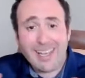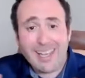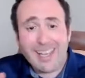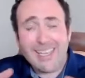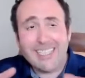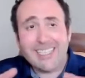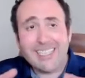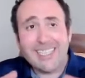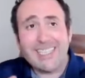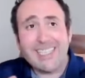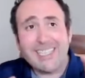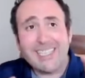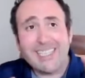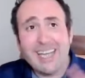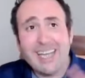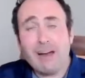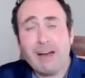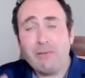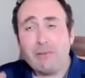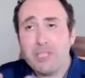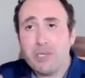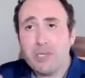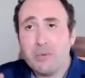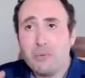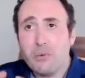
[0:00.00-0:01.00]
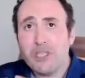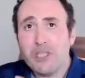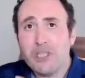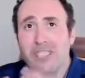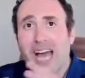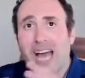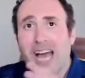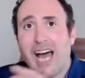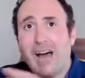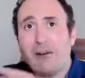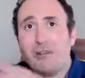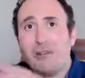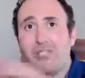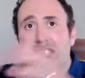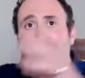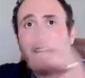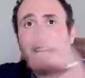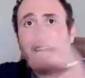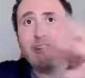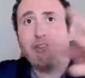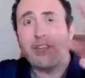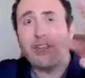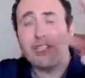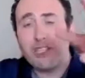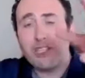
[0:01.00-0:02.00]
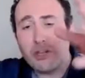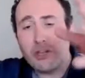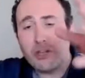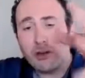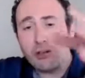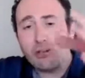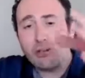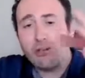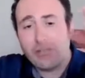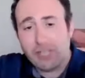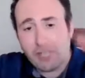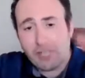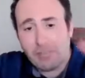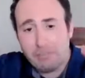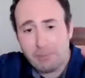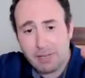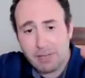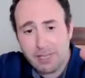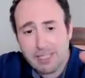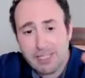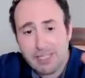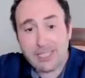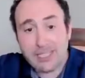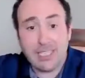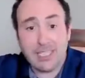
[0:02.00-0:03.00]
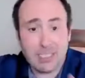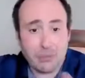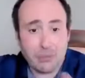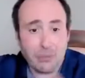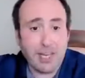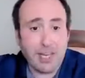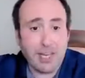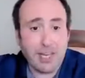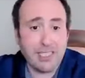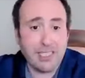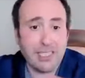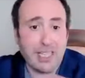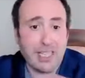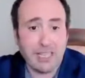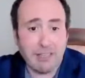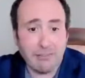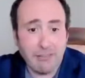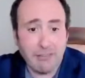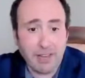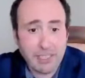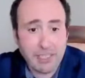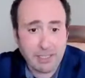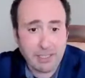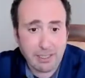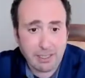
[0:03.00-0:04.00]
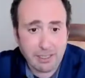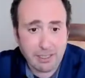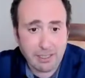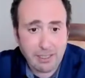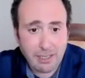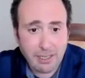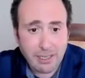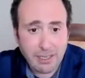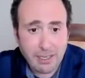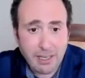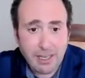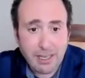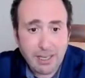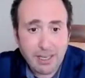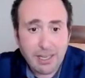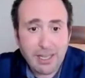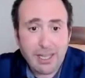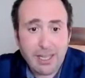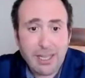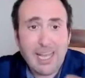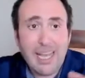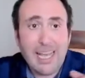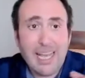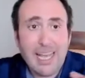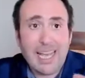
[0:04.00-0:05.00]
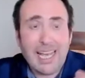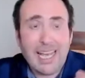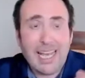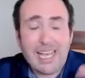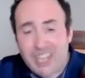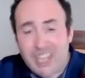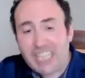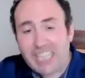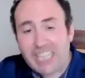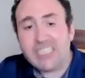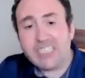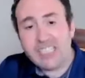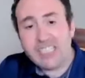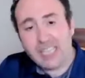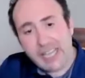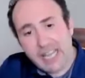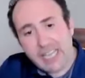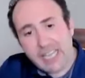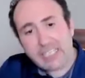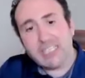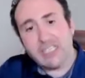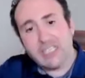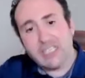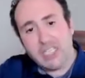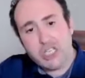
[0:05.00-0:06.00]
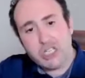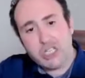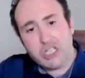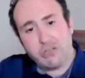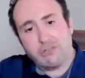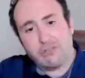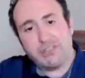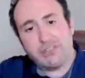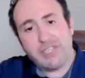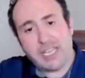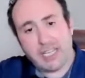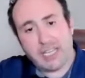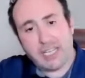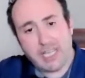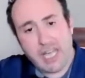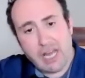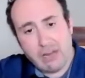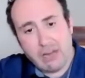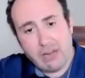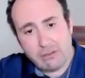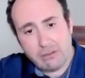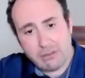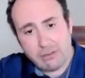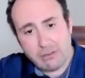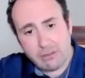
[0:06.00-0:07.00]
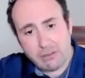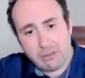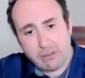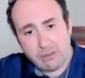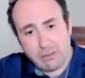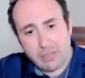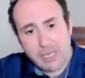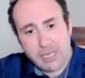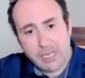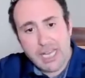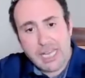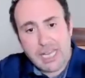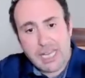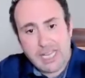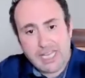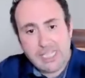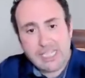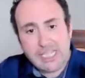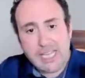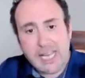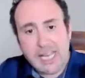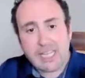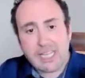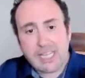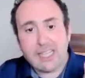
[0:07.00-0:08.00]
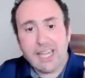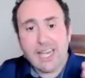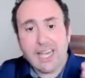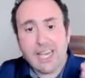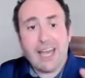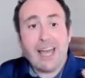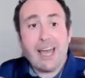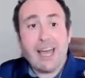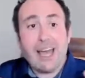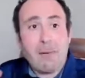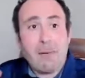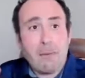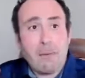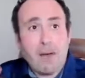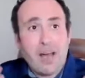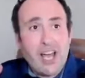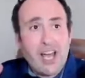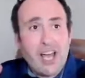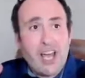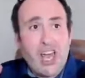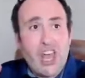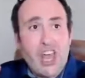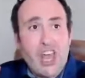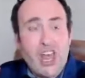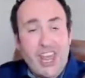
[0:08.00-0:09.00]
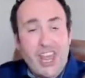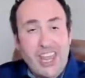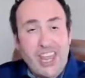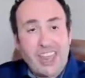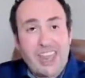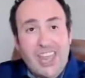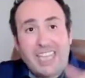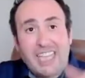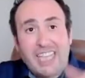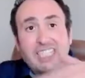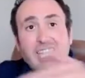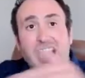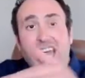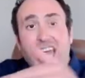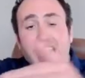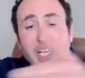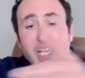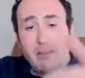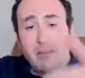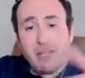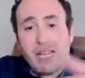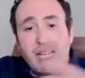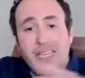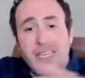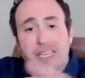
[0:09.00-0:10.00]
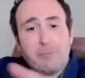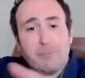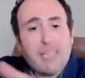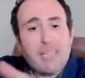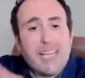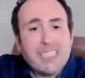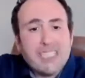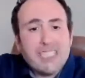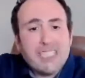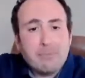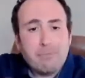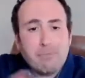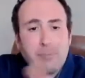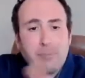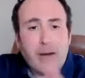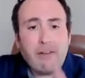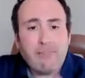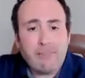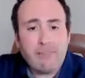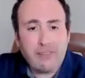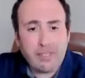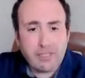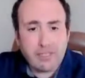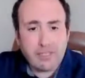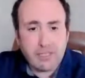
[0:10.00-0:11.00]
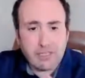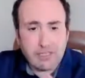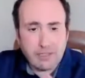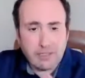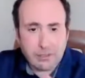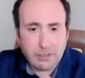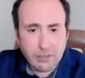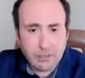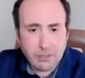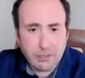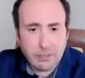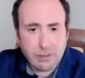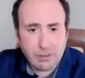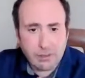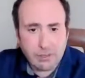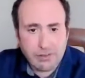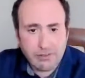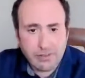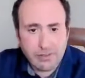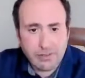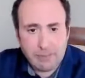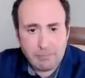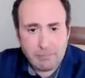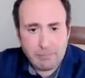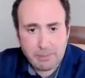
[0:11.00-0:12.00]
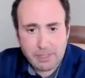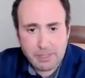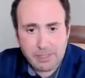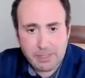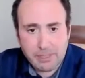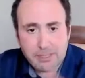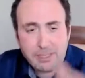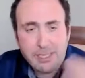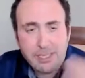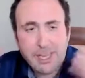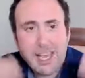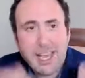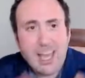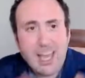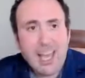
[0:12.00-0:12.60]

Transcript: is that technology was outside of his circle of competence. That's why he did not invest it. That's the lesson they should have taken out. Is that that's that, but that's Buffett circle of competence.